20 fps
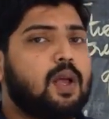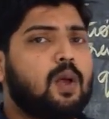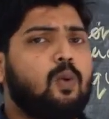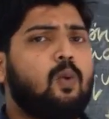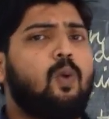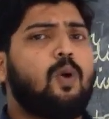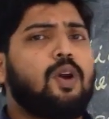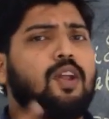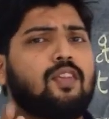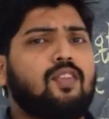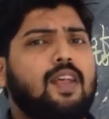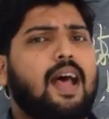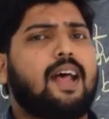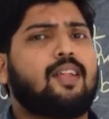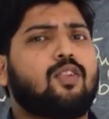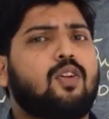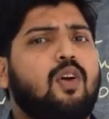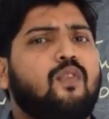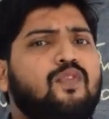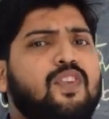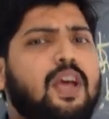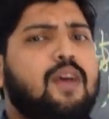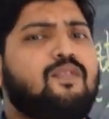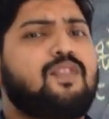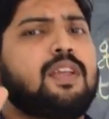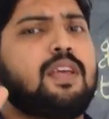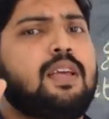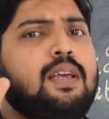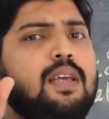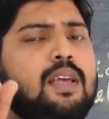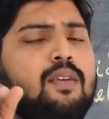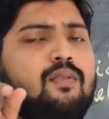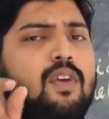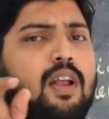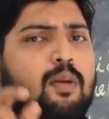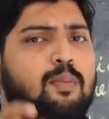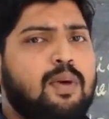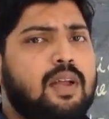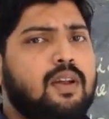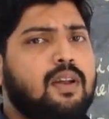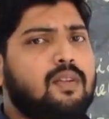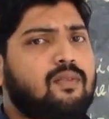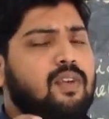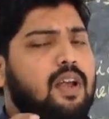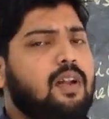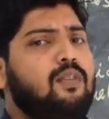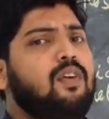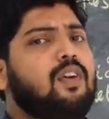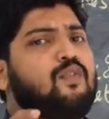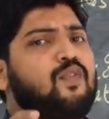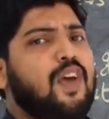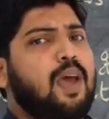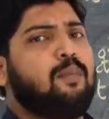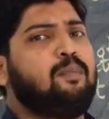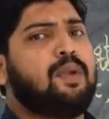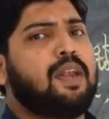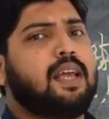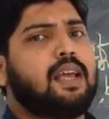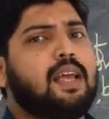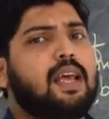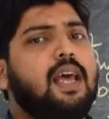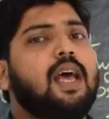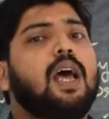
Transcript: What is as soft as the velvet fabric?